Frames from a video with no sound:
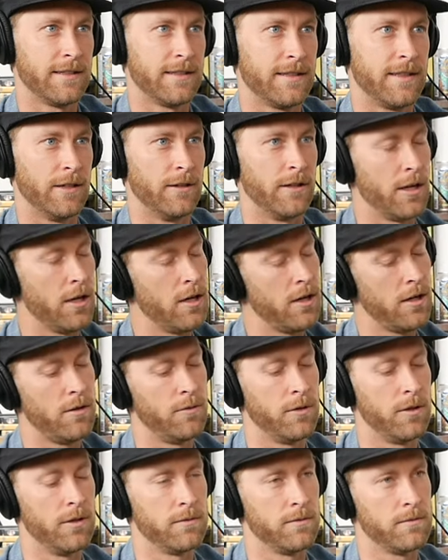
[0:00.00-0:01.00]
They're like, oh,
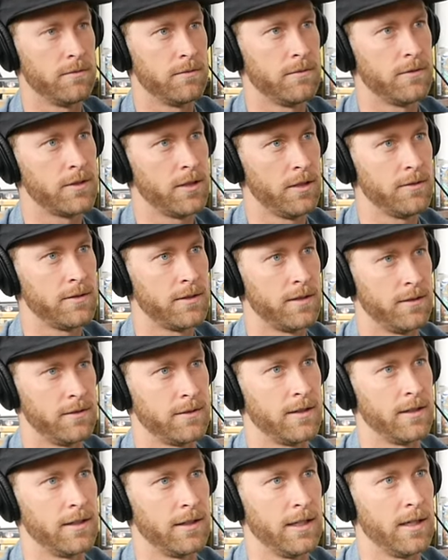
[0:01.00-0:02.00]
well, so-and-so is
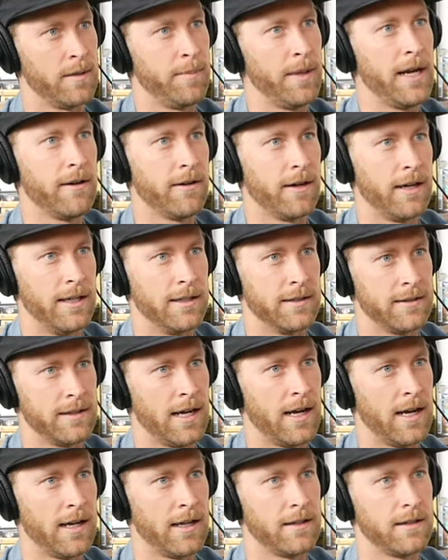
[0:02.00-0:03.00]
going to get a pay raise,
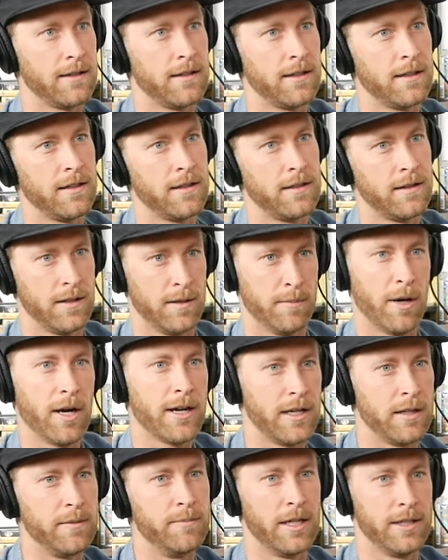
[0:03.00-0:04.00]
not the
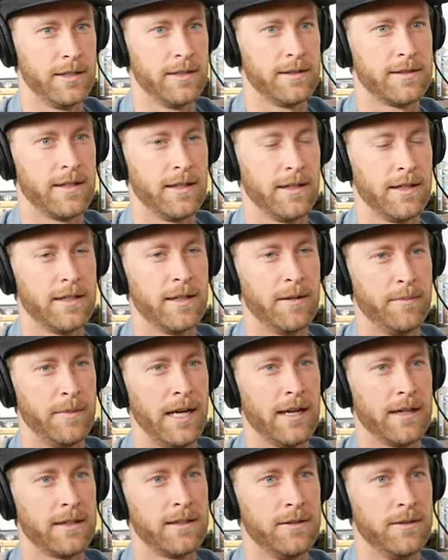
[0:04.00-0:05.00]
marketing budget's going to come
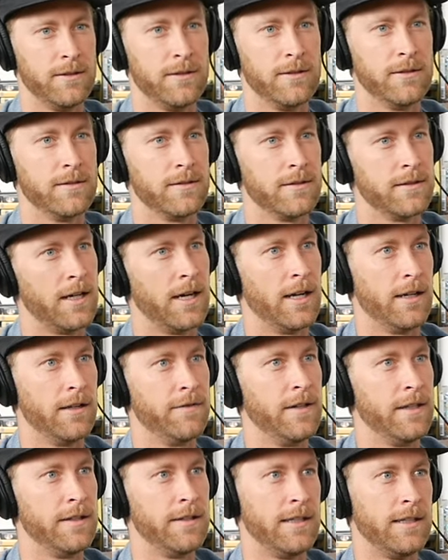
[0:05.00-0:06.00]
back to a hundred
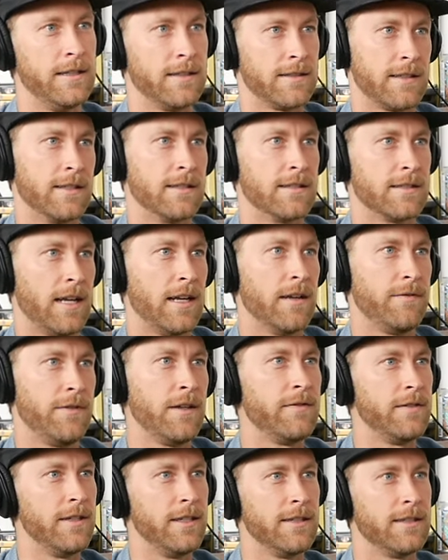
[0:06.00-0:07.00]
fifty. It's going to stay at
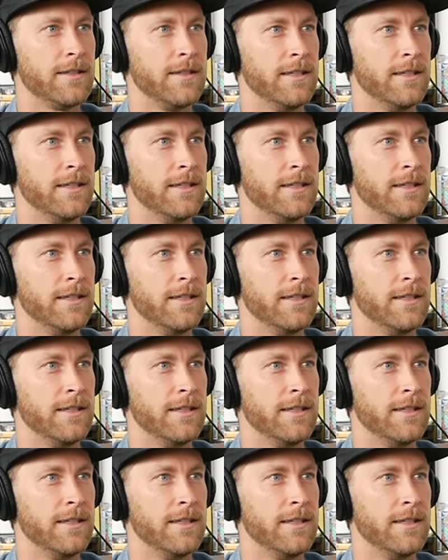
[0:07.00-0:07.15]
fifty.